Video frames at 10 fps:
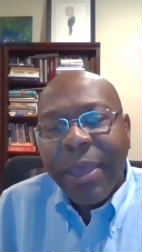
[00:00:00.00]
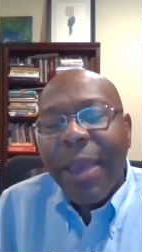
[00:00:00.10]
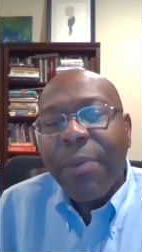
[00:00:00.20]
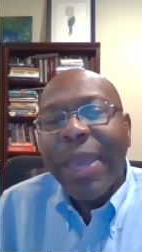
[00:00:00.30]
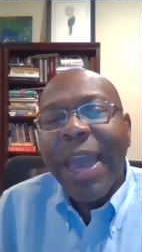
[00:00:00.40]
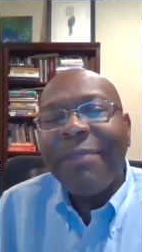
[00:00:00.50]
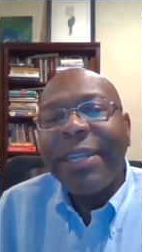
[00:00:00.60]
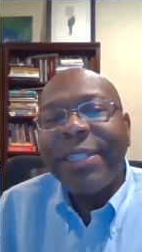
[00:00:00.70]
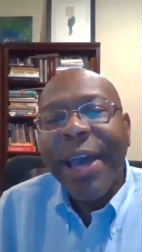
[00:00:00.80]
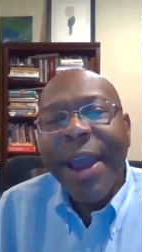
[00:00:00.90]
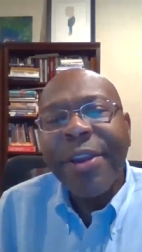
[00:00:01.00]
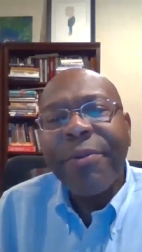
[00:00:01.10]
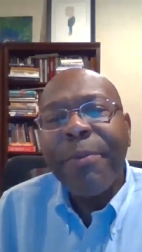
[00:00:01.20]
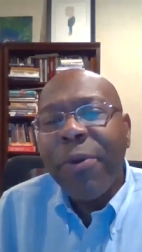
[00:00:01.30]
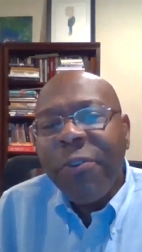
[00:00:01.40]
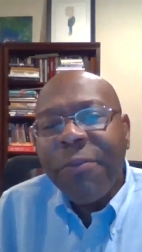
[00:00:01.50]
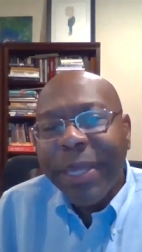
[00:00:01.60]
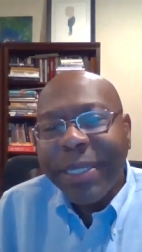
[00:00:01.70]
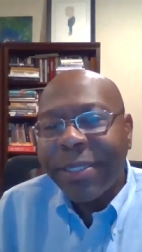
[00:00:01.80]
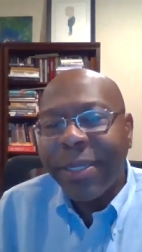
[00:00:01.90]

Yet we have entire movements